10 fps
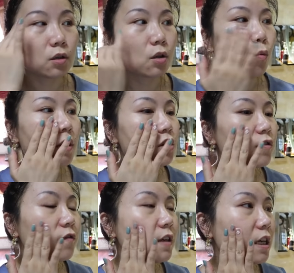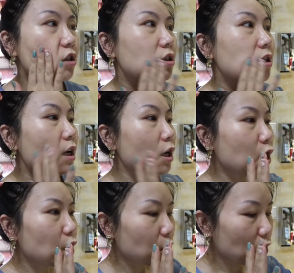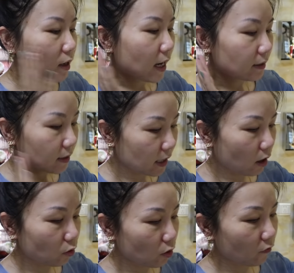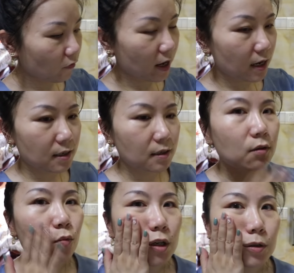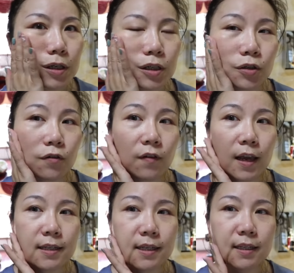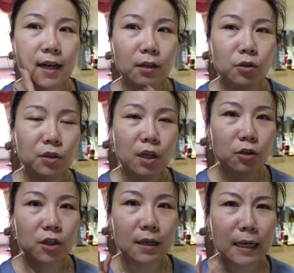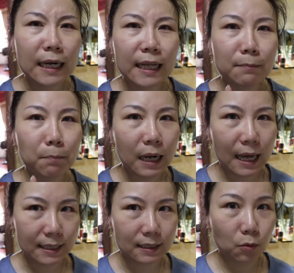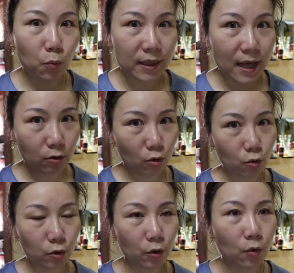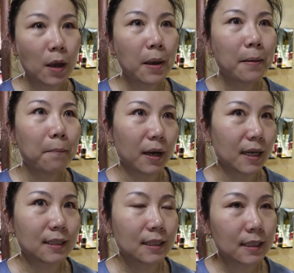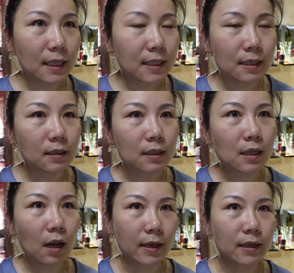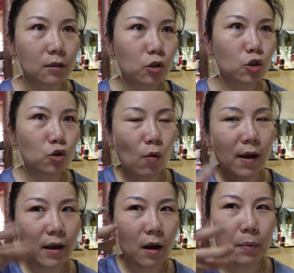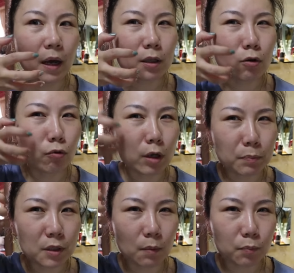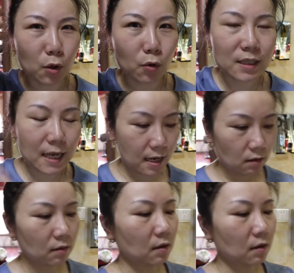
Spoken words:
You know, once you finished, you can tell your face, when you touch your face, it's like you touch a clean plate without oil, but it doesn't like dry up and grip up your skin.